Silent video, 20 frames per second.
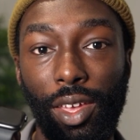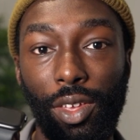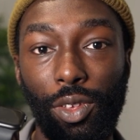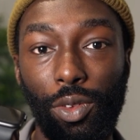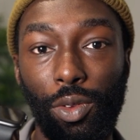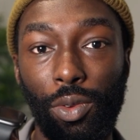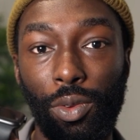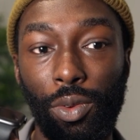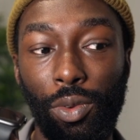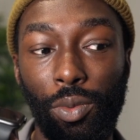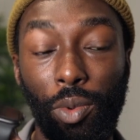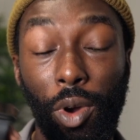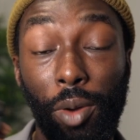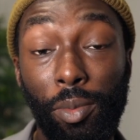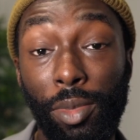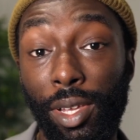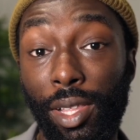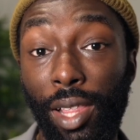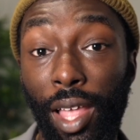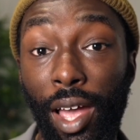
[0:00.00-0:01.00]
you
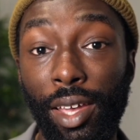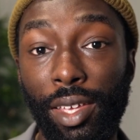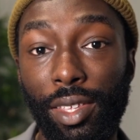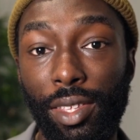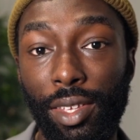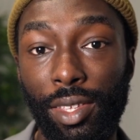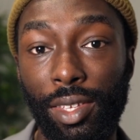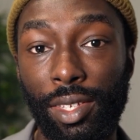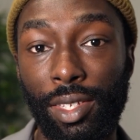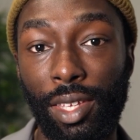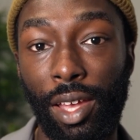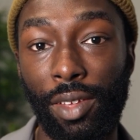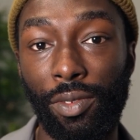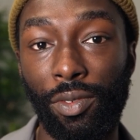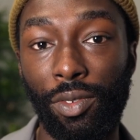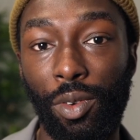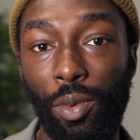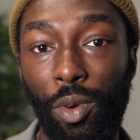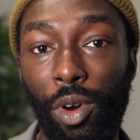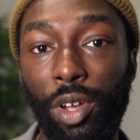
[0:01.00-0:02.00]
probably like the design of
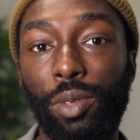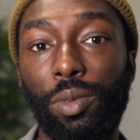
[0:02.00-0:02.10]
the watch,